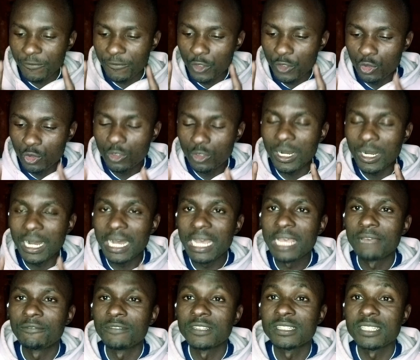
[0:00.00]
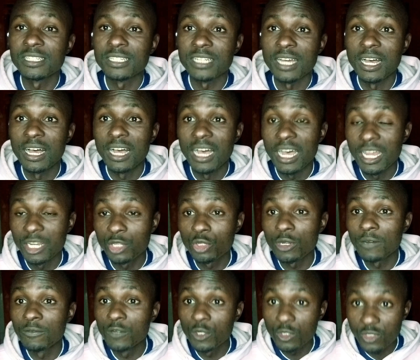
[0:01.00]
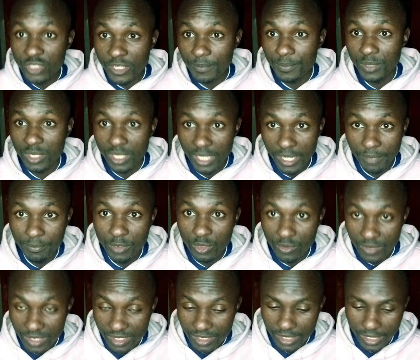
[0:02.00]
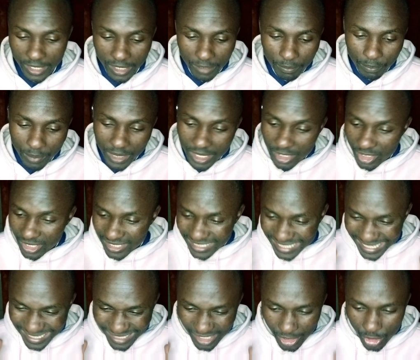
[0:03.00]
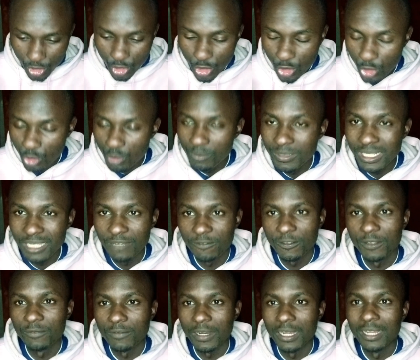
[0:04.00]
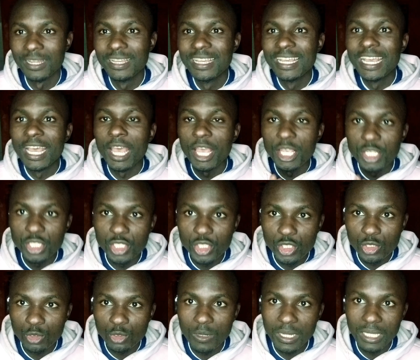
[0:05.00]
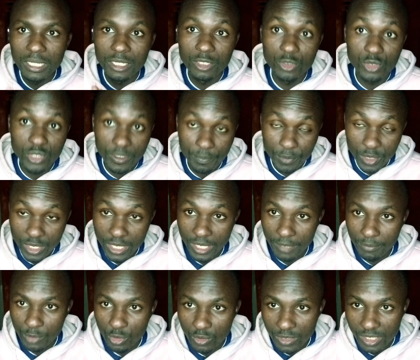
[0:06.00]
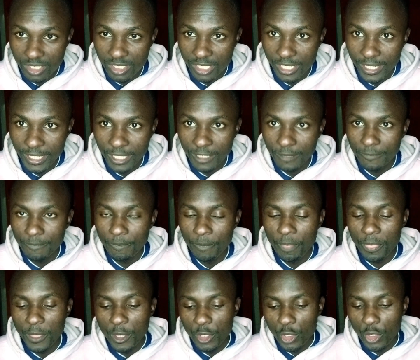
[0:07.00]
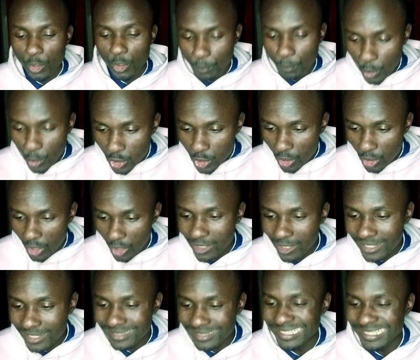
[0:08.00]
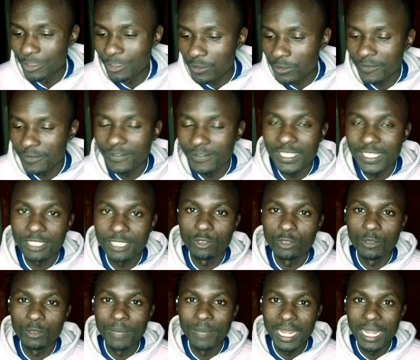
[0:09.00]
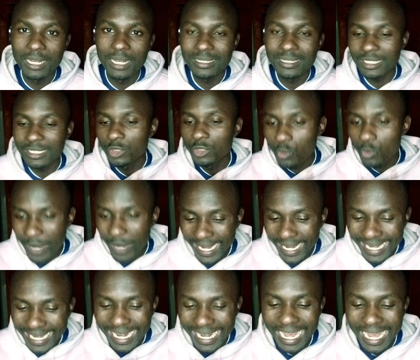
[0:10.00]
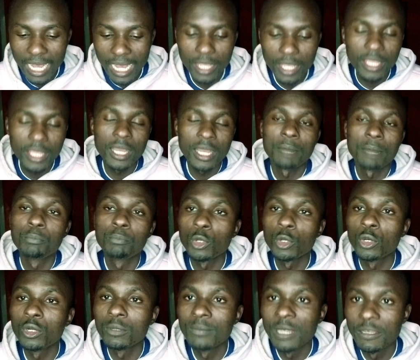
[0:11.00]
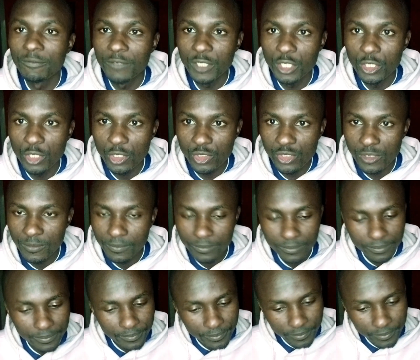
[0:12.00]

if you are a visitor and you have not subscribed to this channel, please just do me a favor. Ensure that you subscribe to this channel. You put on the notification bell that when I upload my videos,